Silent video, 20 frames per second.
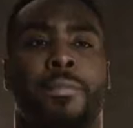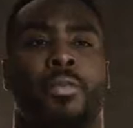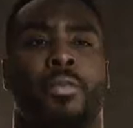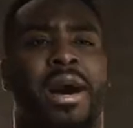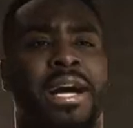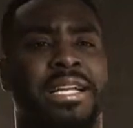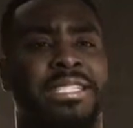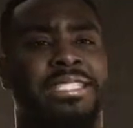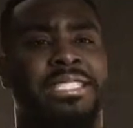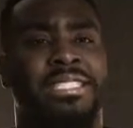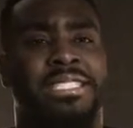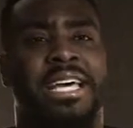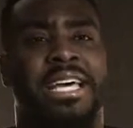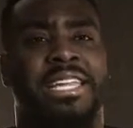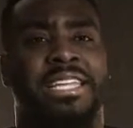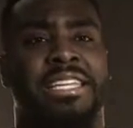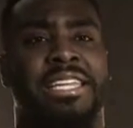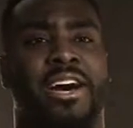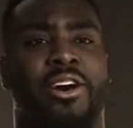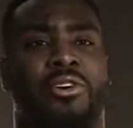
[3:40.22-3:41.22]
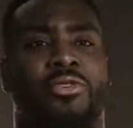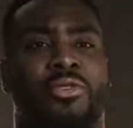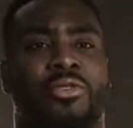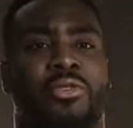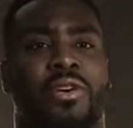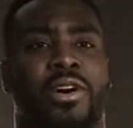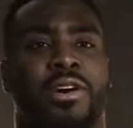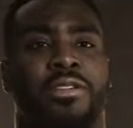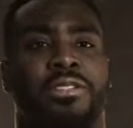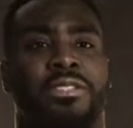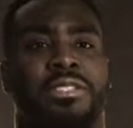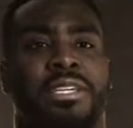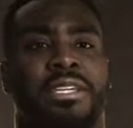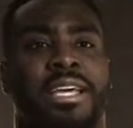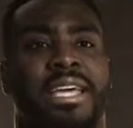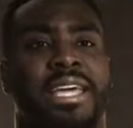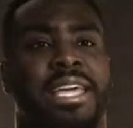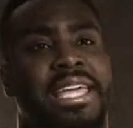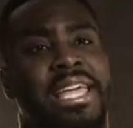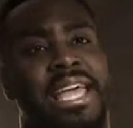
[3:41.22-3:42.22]
why Jesus had to die on the cross.
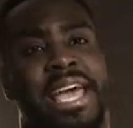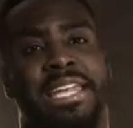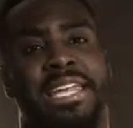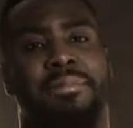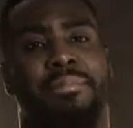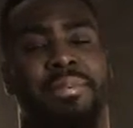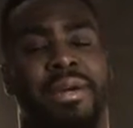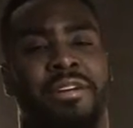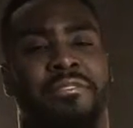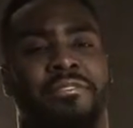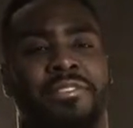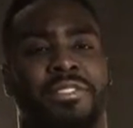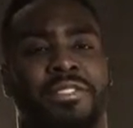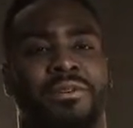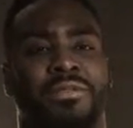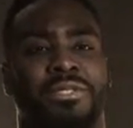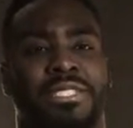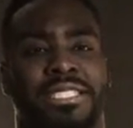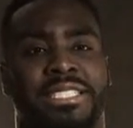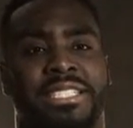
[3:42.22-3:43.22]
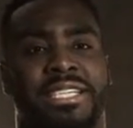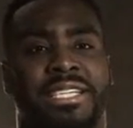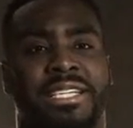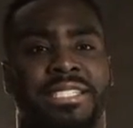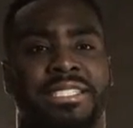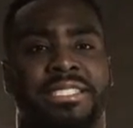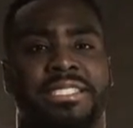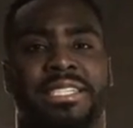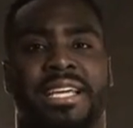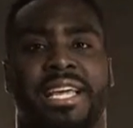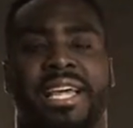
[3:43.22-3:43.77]
He had to pay for those sins,